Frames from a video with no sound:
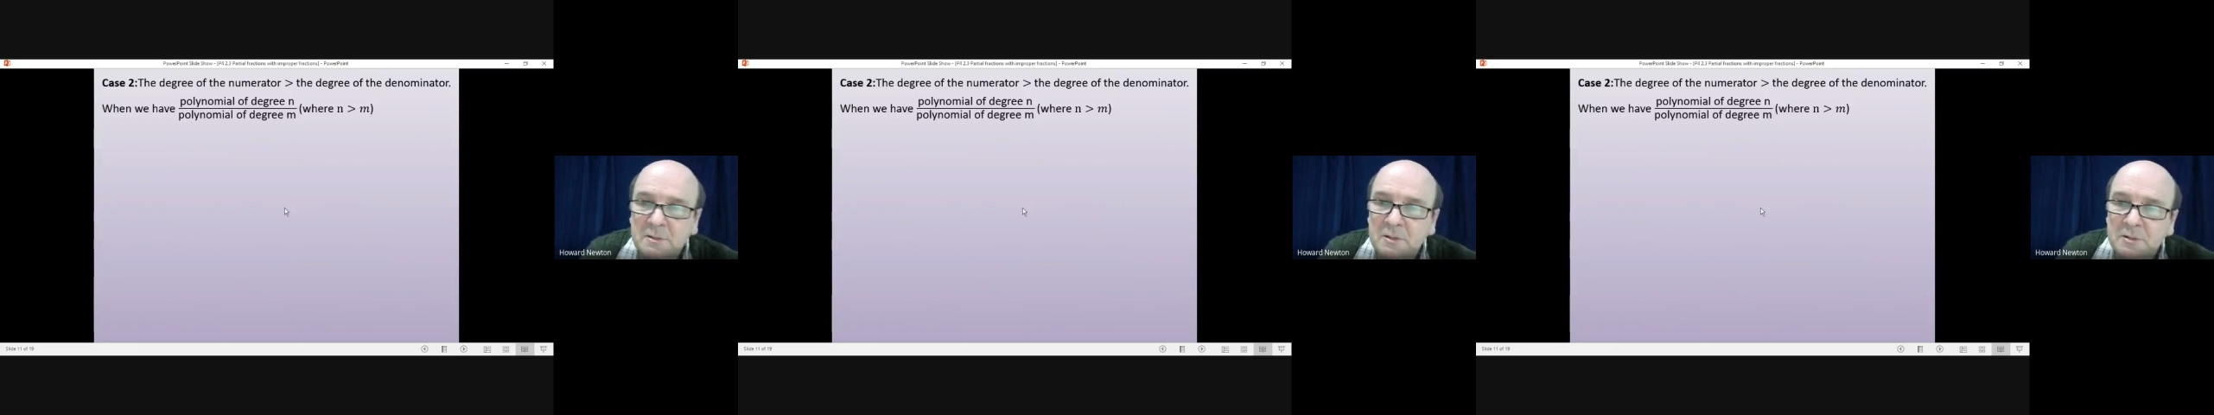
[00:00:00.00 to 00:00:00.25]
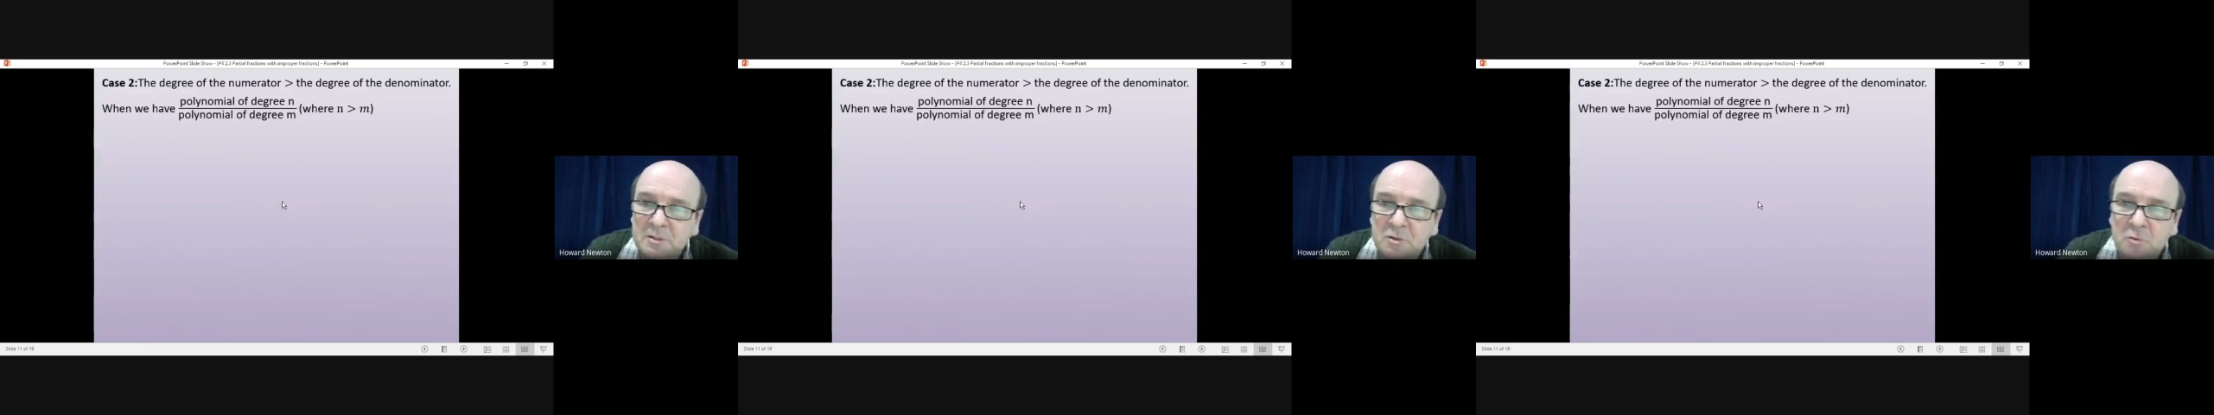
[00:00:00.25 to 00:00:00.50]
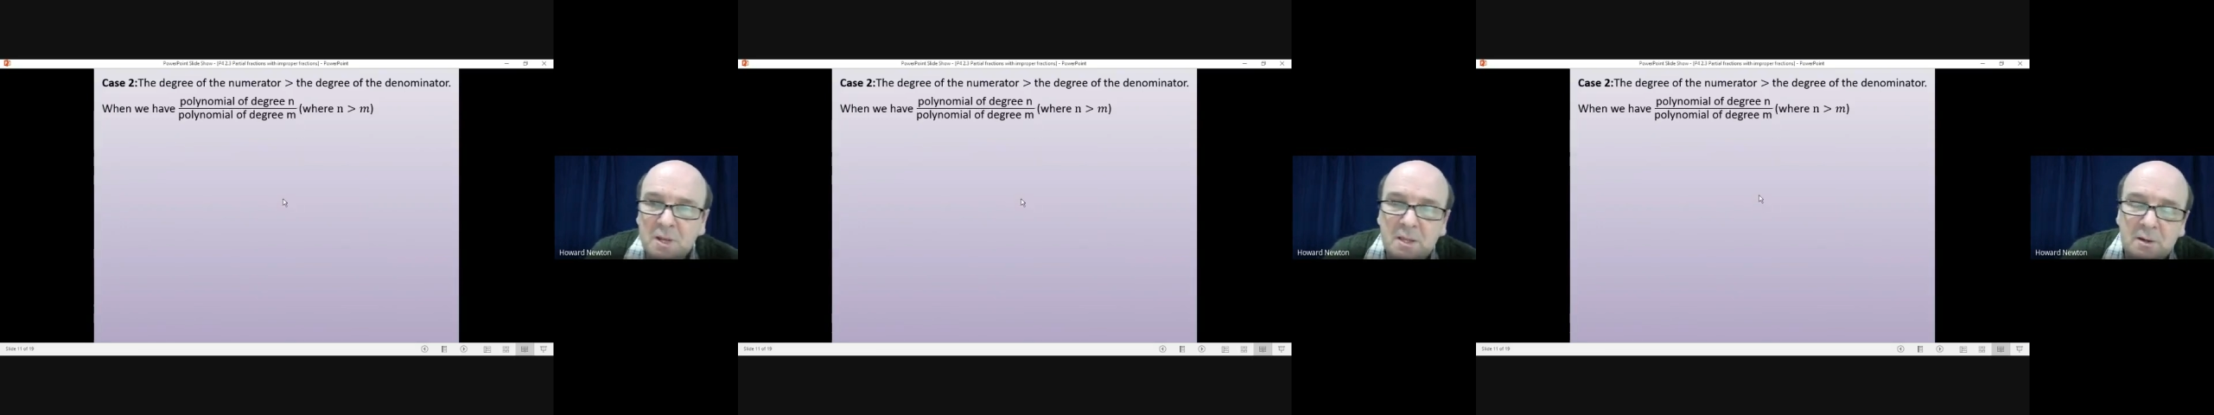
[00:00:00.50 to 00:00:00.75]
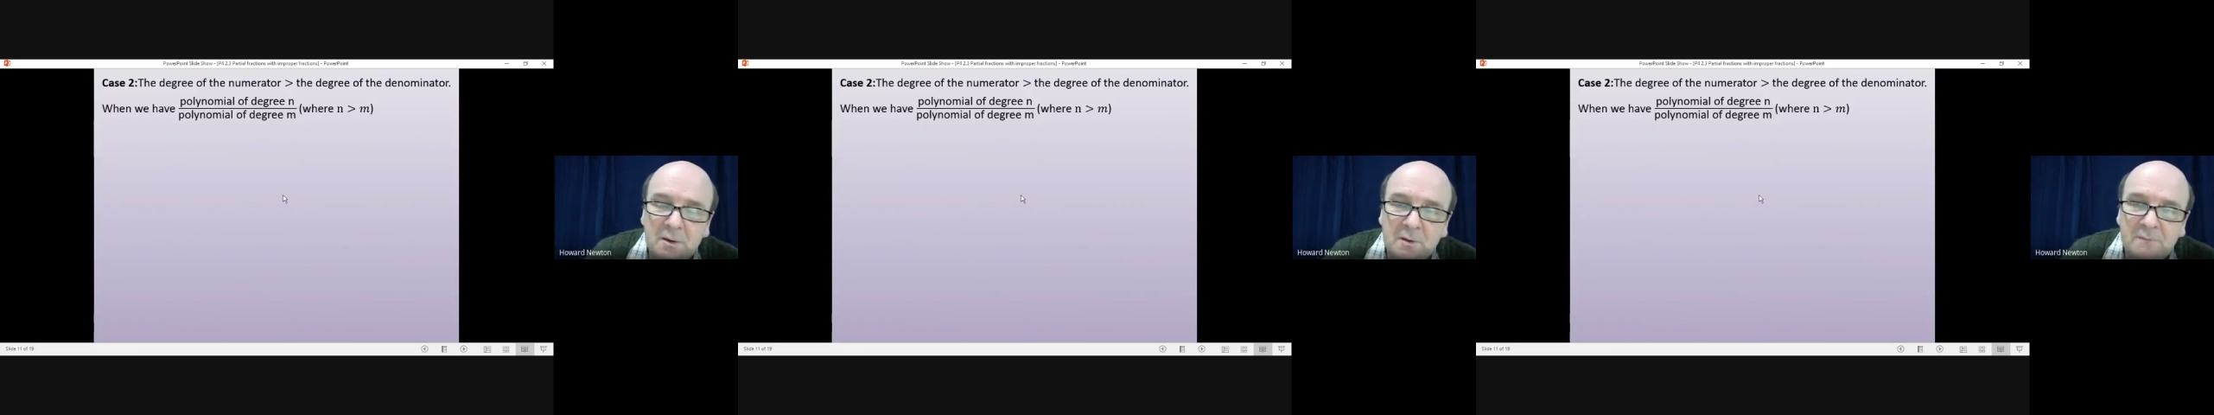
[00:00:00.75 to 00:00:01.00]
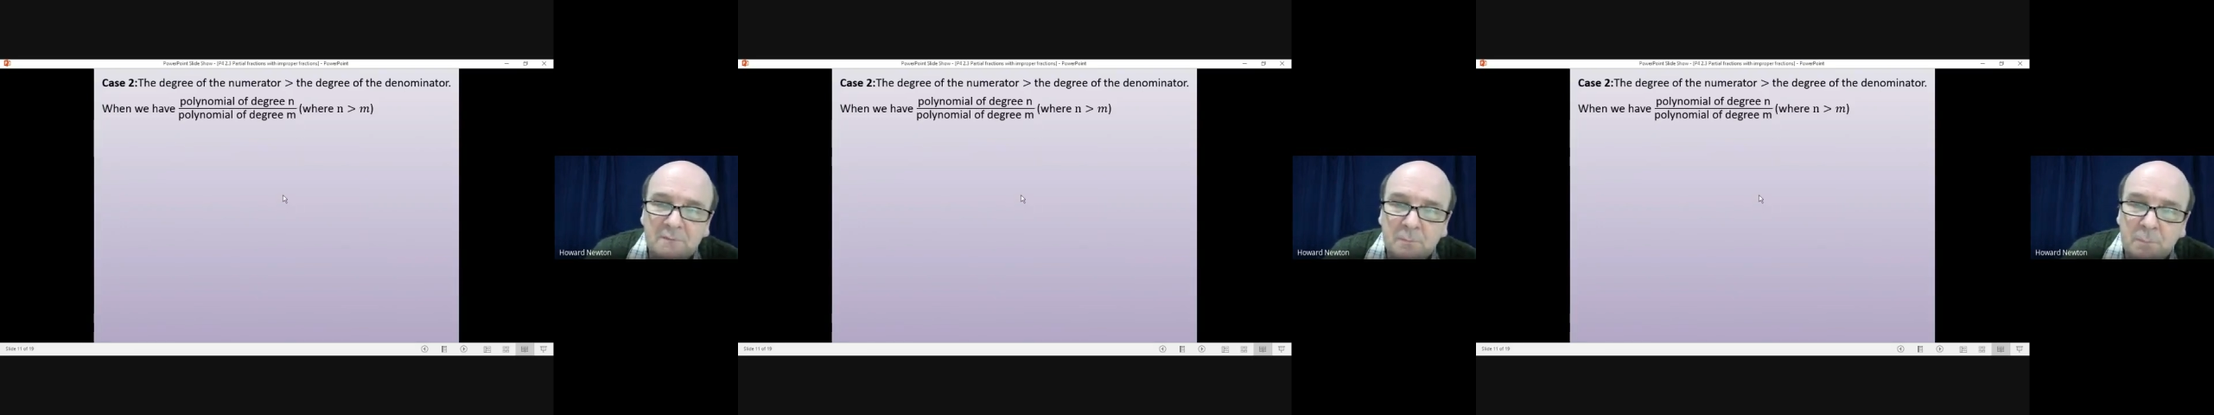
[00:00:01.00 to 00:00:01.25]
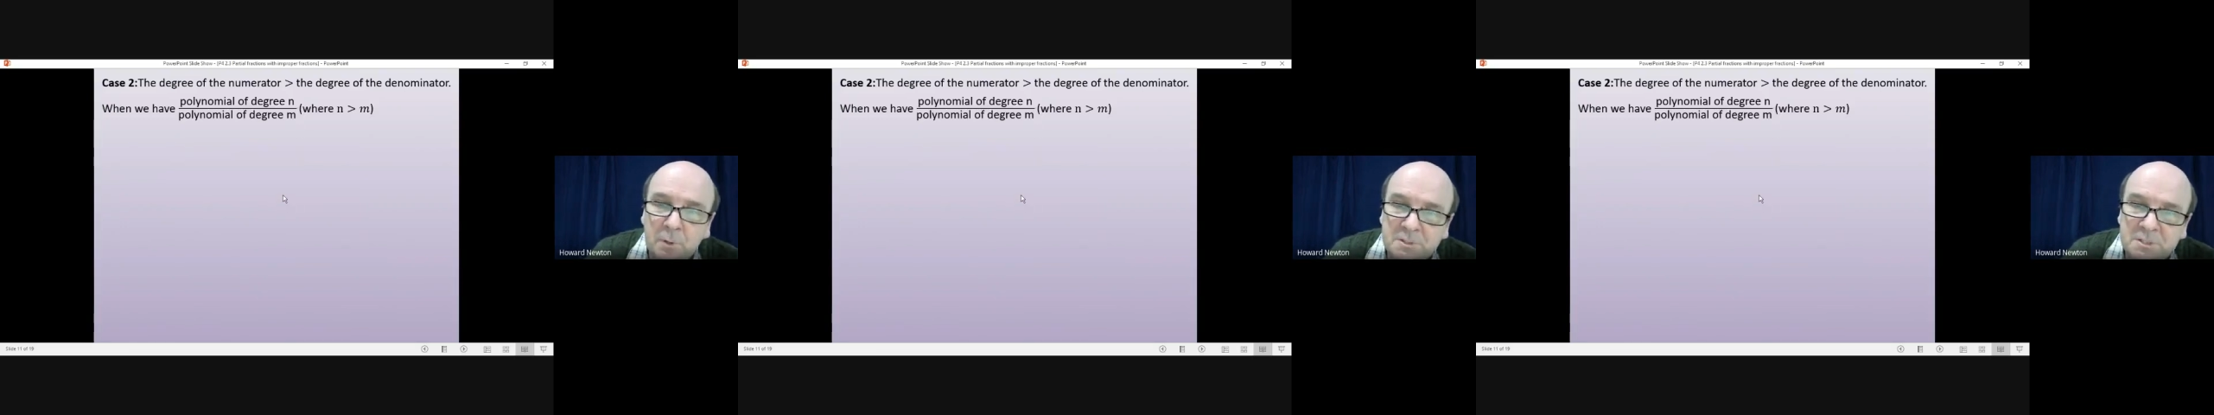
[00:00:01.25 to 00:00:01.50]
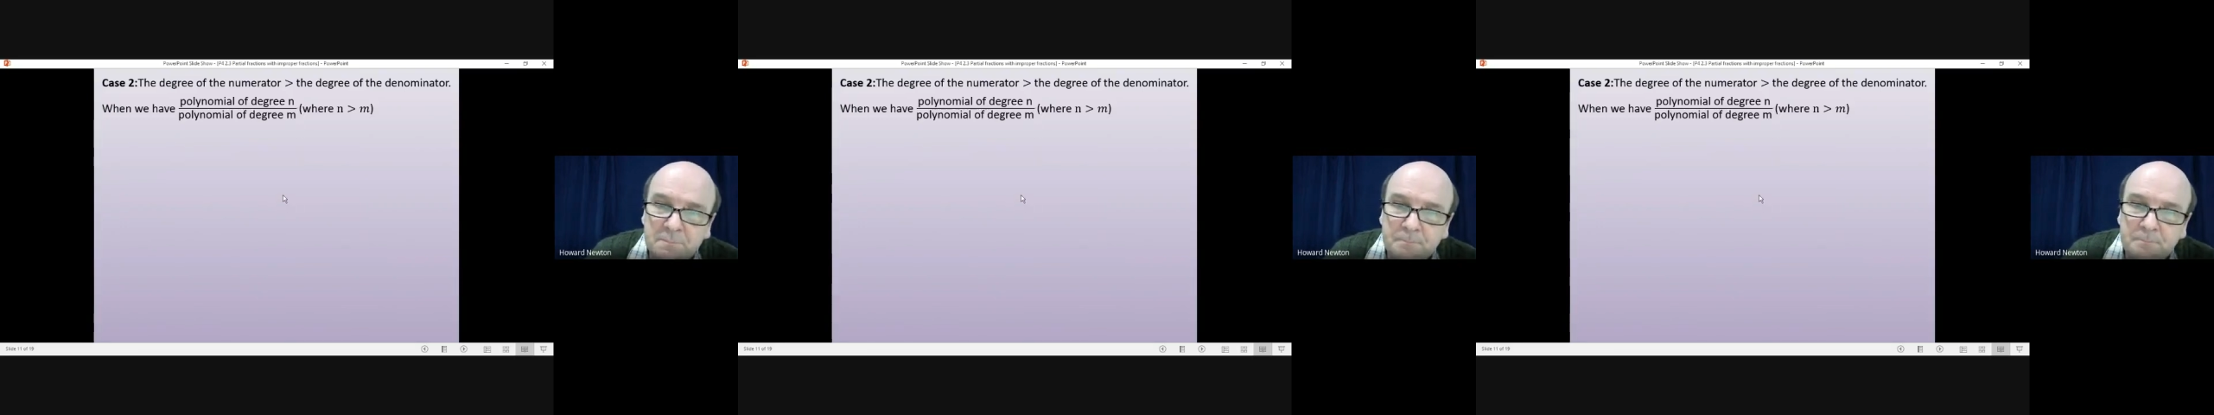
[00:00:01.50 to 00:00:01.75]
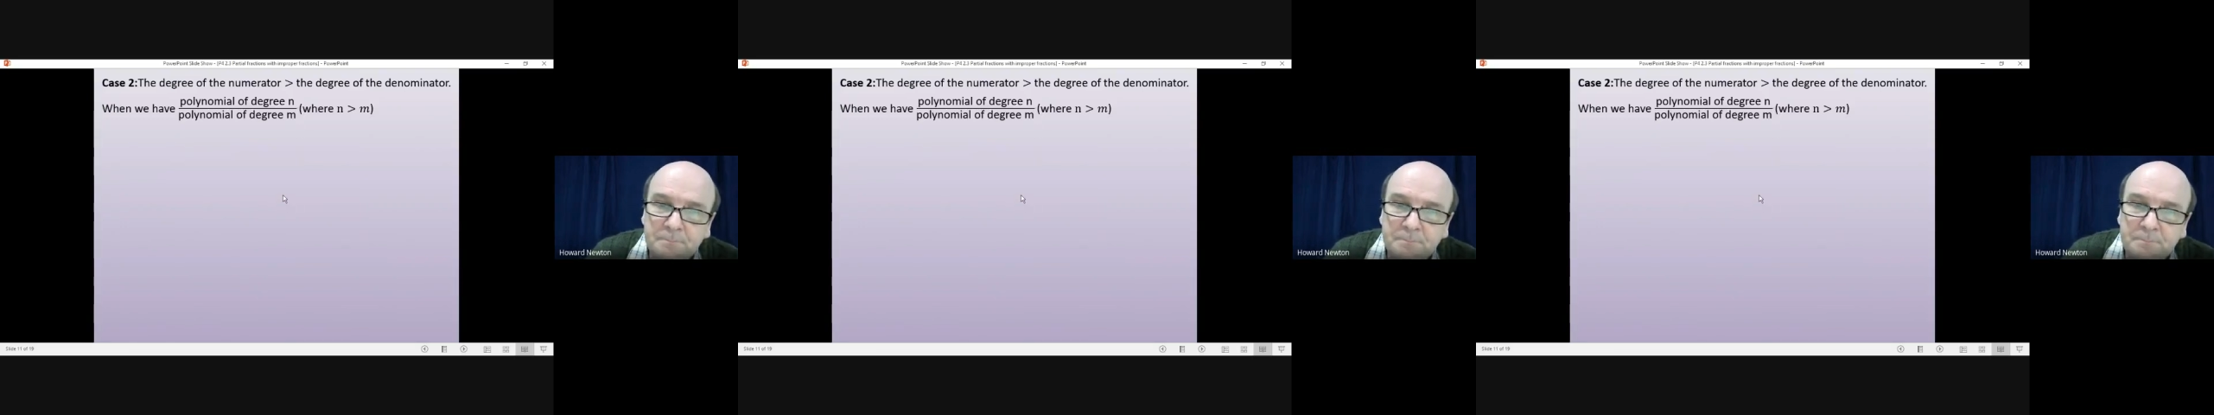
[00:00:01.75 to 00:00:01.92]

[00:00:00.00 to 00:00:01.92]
than the degree of the bottom.